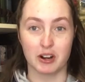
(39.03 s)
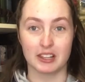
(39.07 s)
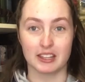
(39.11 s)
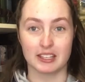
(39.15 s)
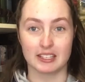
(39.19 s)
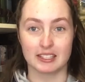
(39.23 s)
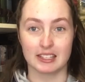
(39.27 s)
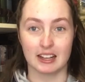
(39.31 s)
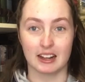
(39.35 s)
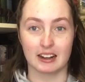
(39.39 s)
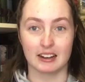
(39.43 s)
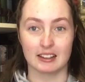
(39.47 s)
the
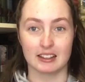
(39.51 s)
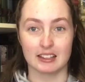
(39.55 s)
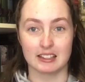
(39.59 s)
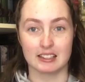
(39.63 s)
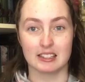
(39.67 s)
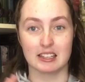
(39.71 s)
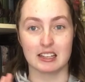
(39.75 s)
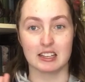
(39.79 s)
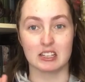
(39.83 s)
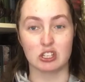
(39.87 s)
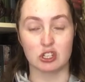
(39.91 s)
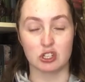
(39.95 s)
start of this
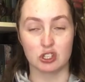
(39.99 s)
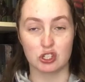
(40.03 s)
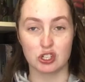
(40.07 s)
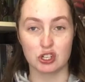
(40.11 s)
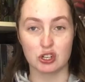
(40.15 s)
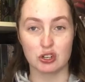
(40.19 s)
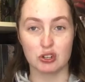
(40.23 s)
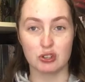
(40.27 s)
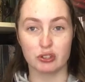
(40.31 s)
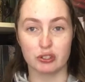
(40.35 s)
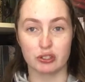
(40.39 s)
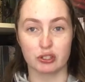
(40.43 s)
year, to
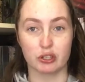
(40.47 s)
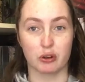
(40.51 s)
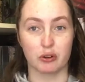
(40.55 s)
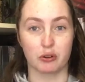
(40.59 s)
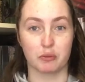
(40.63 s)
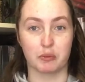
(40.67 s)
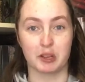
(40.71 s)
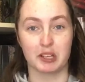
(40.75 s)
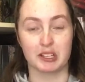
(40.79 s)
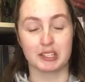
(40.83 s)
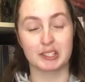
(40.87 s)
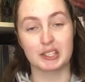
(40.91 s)
June, so it'll
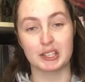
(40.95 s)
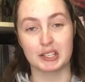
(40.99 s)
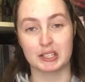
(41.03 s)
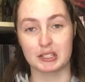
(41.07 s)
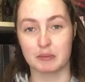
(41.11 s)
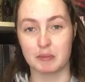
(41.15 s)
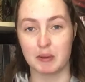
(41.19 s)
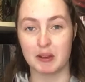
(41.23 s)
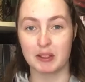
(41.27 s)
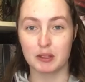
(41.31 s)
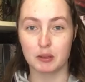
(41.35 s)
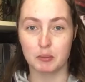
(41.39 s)
be a 6
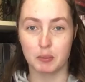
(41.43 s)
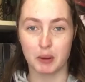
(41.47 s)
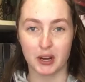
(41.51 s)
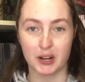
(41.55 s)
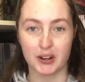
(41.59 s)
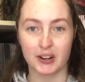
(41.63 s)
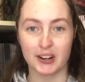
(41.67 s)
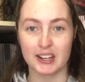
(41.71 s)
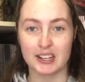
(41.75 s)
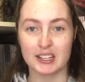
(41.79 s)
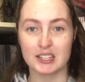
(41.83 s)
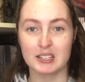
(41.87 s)
month
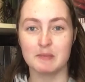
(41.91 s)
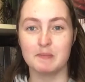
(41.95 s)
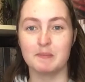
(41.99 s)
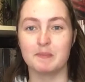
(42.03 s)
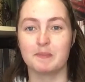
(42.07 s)
period.